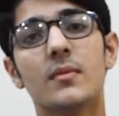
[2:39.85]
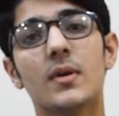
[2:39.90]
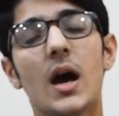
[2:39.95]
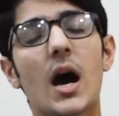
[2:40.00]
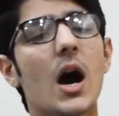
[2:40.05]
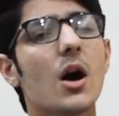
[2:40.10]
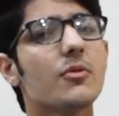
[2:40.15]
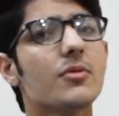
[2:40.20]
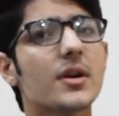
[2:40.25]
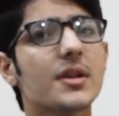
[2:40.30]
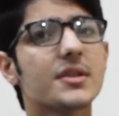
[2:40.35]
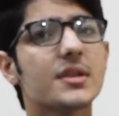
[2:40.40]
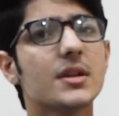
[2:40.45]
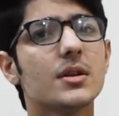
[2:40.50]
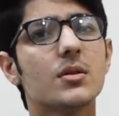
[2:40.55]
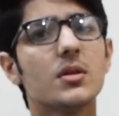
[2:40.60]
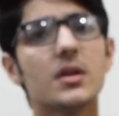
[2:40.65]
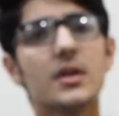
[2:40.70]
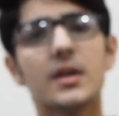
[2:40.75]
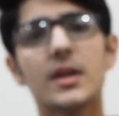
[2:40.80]
How fast can
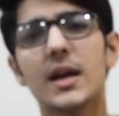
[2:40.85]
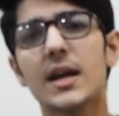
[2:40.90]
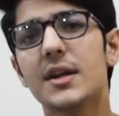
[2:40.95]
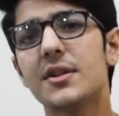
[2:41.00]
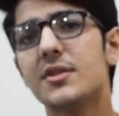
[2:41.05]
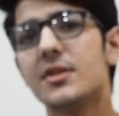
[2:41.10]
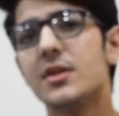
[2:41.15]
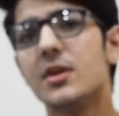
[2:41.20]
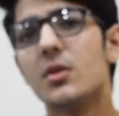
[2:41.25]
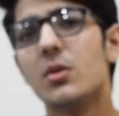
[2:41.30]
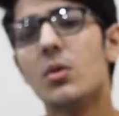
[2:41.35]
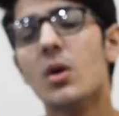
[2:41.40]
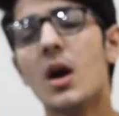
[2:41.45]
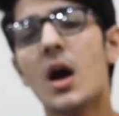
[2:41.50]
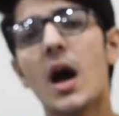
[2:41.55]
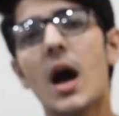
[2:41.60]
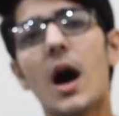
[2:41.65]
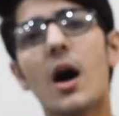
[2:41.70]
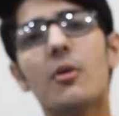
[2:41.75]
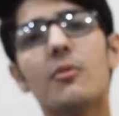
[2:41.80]
you learn SEO?
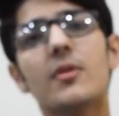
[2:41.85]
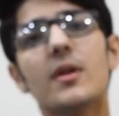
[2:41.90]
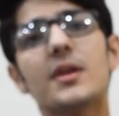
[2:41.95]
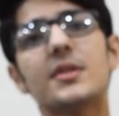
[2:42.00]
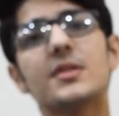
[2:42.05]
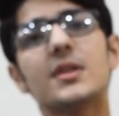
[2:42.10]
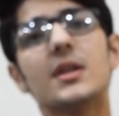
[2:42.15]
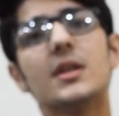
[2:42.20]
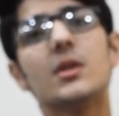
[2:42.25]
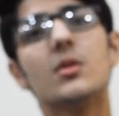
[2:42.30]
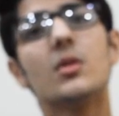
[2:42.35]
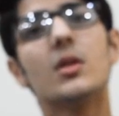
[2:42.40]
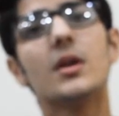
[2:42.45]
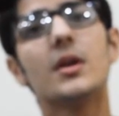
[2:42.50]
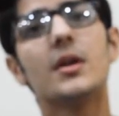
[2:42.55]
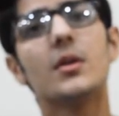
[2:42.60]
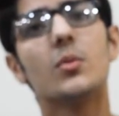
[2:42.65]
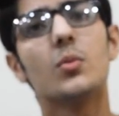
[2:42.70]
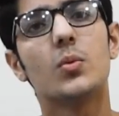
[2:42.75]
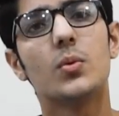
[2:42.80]
How fast can you
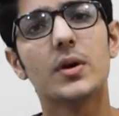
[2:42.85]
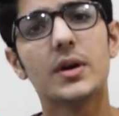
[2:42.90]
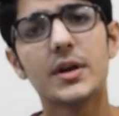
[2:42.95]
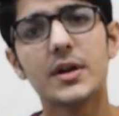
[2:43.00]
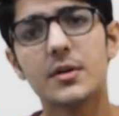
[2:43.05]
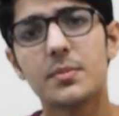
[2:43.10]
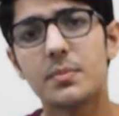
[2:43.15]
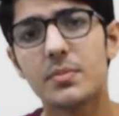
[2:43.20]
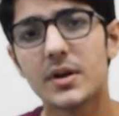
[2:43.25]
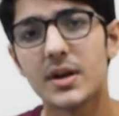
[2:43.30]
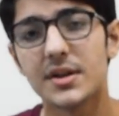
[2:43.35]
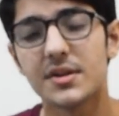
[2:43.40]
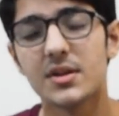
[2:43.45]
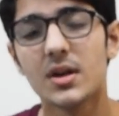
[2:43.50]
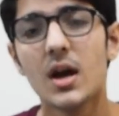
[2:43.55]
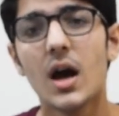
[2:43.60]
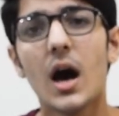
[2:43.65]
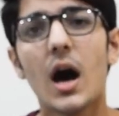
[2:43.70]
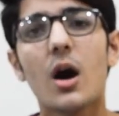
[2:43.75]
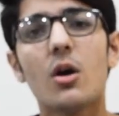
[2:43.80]
learn WordPress?
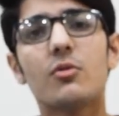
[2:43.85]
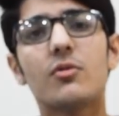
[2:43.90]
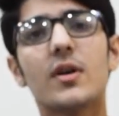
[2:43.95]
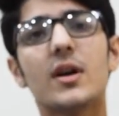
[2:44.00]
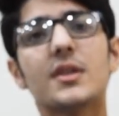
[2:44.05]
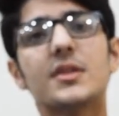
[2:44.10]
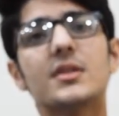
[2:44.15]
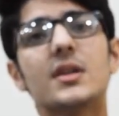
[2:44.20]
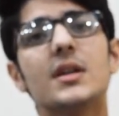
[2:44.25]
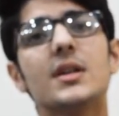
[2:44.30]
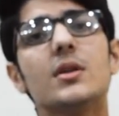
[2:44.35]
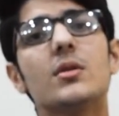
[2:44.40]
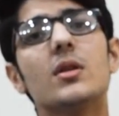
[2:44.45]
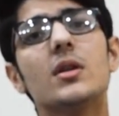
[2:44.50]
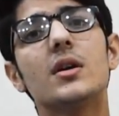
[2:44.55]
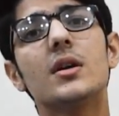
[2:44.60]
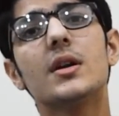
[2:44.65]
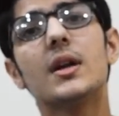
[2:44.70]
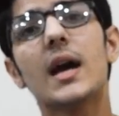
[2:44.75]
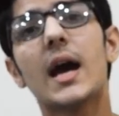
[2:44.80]
How fast can you
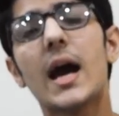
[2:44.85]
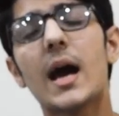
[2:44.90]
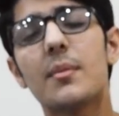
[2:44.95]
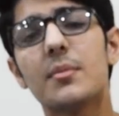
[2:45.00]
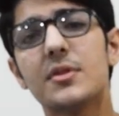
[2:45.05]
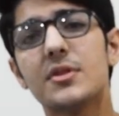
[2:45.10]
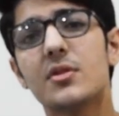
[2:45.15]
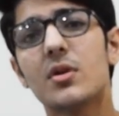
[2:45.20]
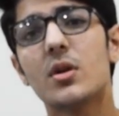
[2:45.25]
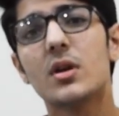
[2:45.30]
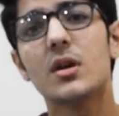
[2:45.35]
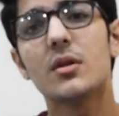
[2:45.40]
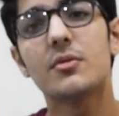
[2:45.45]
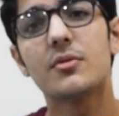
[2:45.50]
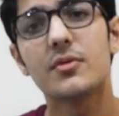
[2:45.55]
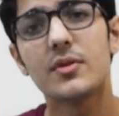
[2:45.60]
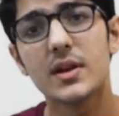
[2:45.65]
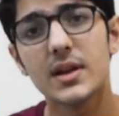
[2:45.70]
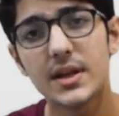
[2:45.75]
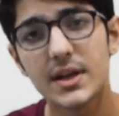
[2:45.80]
learn Amazon
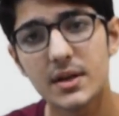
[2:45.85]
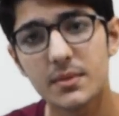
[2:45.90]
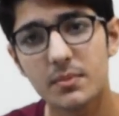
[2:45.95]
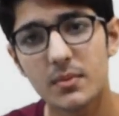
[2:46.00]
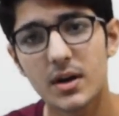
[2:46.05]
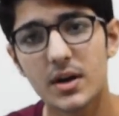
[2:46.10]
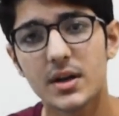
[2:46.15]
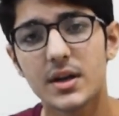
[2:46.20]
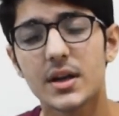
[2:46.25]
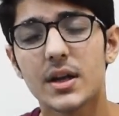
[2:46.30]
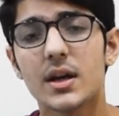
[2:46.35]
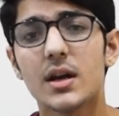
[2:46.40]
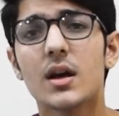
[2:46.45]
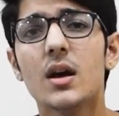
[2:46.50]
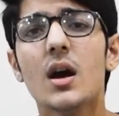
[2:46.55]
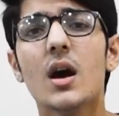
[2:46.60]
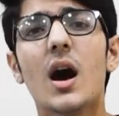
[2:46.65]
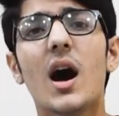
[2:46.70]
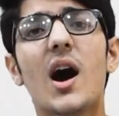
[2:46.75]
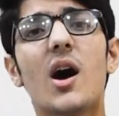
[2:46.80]
affiliate marketing?
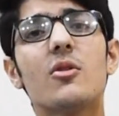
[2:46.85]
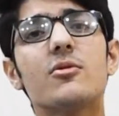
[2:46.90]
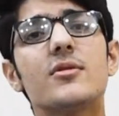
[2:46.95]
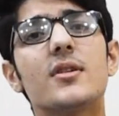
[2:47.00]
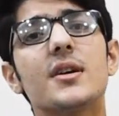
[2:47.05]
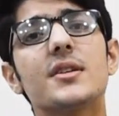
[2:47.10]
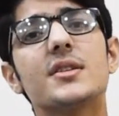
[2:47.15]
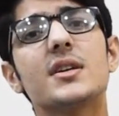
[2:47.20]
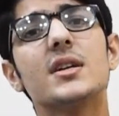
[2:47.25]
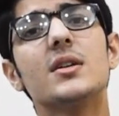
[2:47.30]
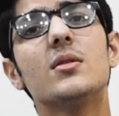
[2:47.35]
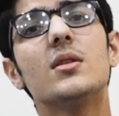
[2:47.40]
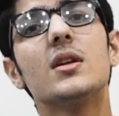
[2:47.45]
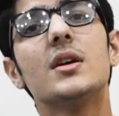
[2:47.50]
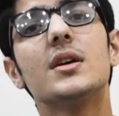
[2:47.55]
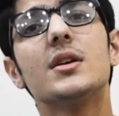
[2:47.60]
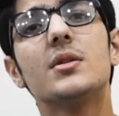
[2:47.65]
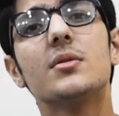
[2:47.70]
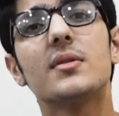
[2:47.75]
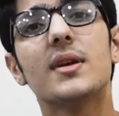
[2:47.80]
How fast can you
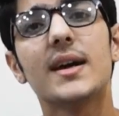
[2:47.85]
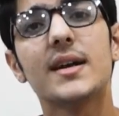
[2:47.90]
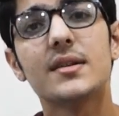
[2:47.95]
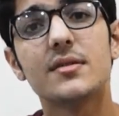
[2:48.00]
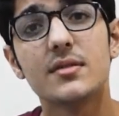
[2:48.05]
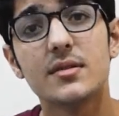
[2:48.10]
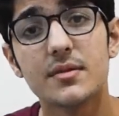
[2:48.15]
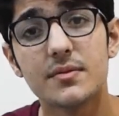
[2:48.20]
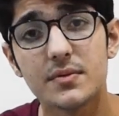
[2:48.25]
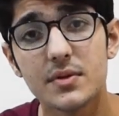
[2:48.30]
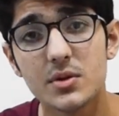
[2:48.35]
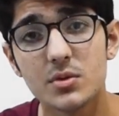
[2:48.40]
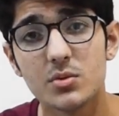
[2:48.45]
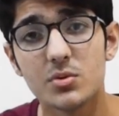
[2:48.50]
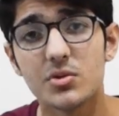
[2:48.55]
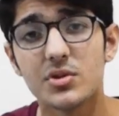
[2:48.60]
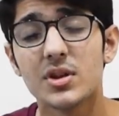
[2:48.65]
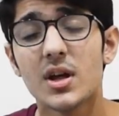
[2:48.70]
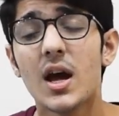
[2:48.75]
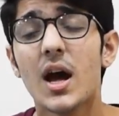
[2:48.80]
learn to write
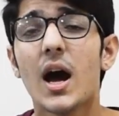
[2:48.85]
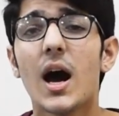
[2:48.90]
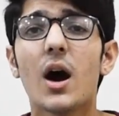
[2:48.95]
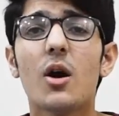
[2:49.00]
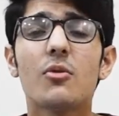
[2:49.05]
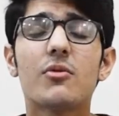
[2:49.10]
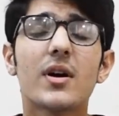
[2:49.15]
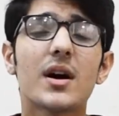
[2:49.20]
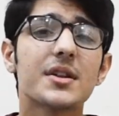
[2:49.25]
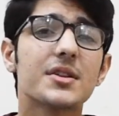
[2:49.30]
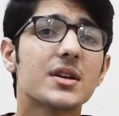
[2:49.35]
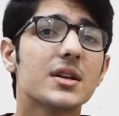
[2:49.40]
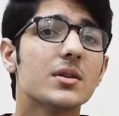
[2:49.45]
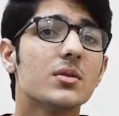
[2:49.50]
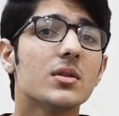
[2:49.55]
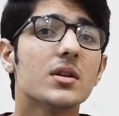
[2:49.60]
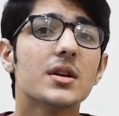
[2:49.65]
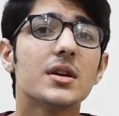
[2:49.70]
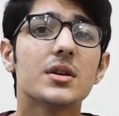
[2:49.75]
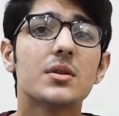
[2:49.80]
reviews? How fast can
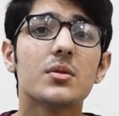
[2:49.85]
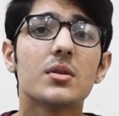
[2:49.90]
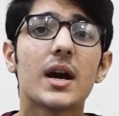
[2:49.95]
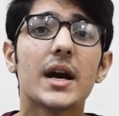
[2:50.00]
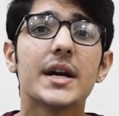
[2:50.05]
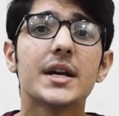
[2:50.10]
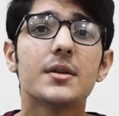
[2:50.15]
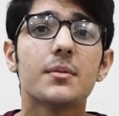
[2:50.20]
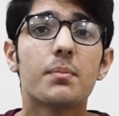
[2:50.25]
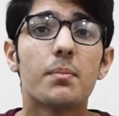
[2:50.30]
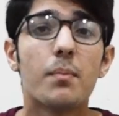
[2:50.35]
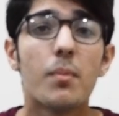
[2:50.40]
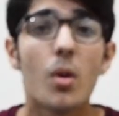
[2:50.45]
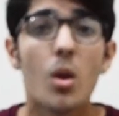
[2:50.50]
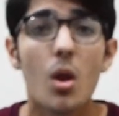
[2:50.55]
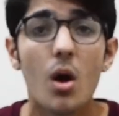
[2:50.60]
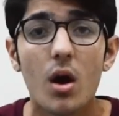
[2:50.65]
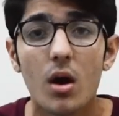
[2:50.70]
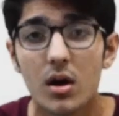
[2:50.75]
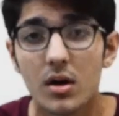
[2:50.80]
you learn to write
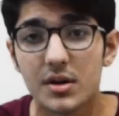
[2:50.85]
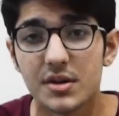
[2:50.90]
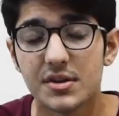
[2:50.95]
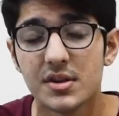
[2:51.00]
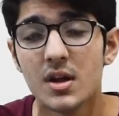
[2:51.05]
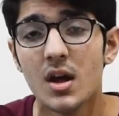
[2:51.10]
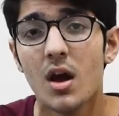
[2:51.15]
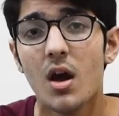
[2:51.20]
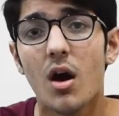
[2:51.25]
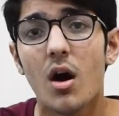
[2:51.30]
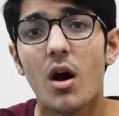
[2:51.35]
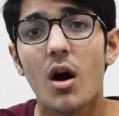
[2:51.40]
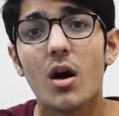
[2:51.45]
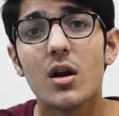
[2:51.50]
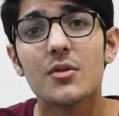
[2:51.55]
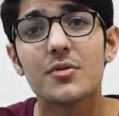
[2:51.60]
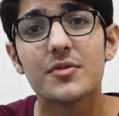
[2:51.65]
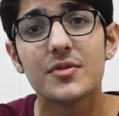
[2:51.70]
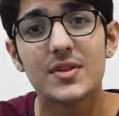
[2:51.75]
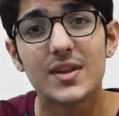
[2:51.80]
blogs? All
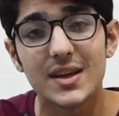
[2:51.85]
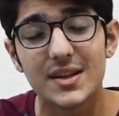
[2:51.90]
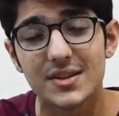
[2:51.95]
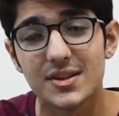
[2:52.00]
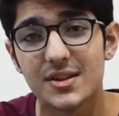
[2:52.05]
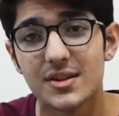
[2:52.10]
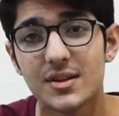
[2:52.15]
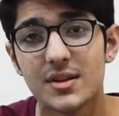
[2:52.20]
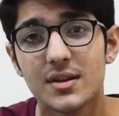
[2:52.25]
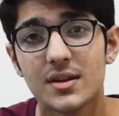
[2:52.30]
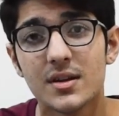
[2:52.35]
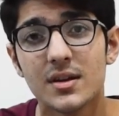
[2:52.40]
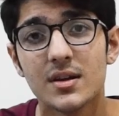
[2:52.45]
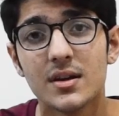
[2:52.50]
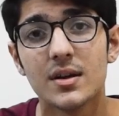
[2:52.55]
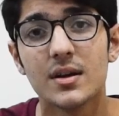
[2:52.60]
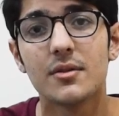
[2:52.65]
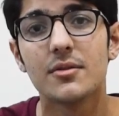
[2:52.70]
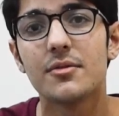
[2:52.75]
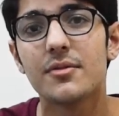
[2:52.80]
of this
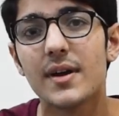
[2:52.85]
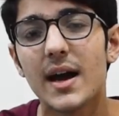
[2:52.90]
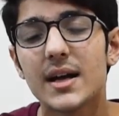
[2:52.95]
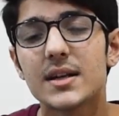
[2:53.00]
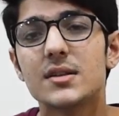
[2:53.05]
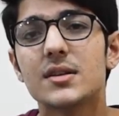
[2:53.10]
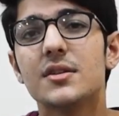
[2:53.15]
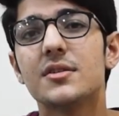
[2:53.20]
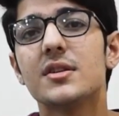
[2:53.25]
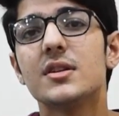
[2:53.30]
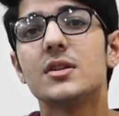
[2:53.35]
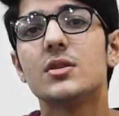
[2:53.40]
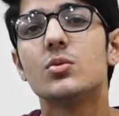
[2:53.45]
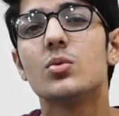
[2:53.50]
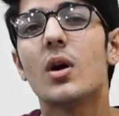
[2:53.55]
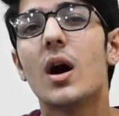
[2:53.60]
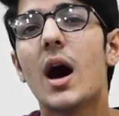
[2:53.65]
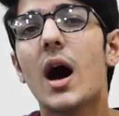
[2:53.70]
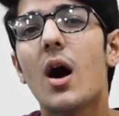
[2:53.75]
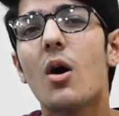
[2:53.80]
factors
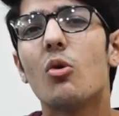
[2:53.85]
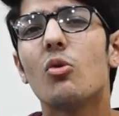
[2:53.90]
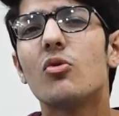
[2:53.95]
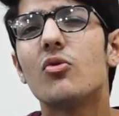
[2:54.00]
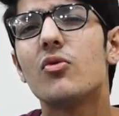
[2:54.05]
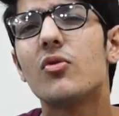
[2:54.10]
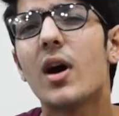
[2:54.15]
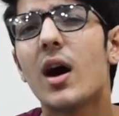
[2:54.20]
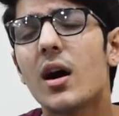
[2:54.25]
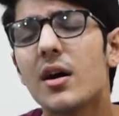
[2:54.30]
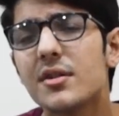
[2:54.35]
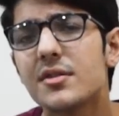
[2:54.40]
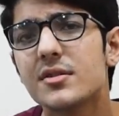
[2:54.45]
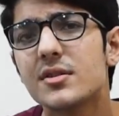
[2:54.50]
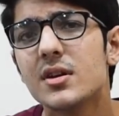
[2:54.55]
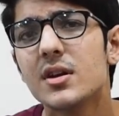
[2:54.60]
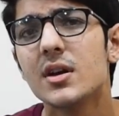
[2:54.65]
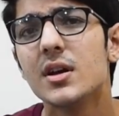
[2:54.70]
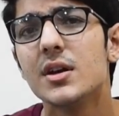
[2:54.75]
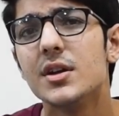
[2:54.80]
into how
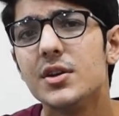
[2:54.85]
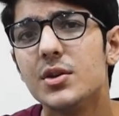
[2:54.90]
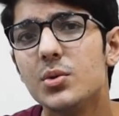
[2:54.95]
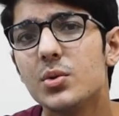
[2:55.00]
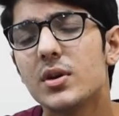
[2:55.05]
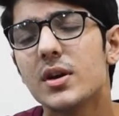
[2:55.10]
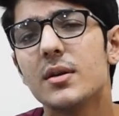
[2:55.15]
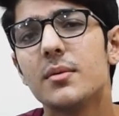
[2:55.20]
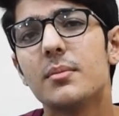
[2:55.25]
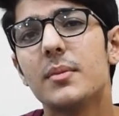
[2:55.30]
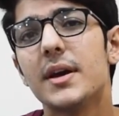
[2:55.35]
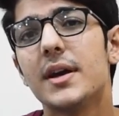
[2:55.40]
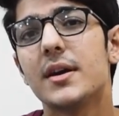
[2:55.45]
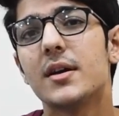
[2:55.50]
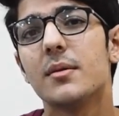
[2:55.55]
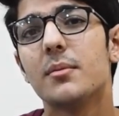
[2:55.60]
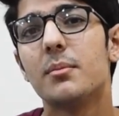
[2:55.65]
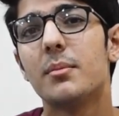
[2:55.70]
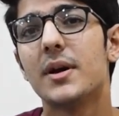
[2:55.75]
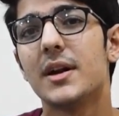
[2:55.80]
fast you can make
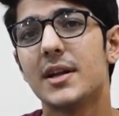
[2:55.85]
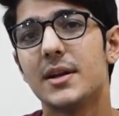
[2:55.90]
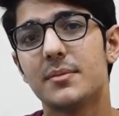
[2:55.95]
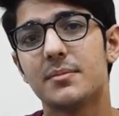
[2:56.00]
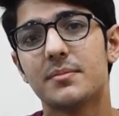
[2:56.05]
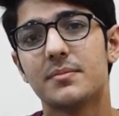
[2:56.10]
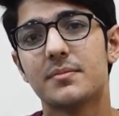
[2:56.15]
money.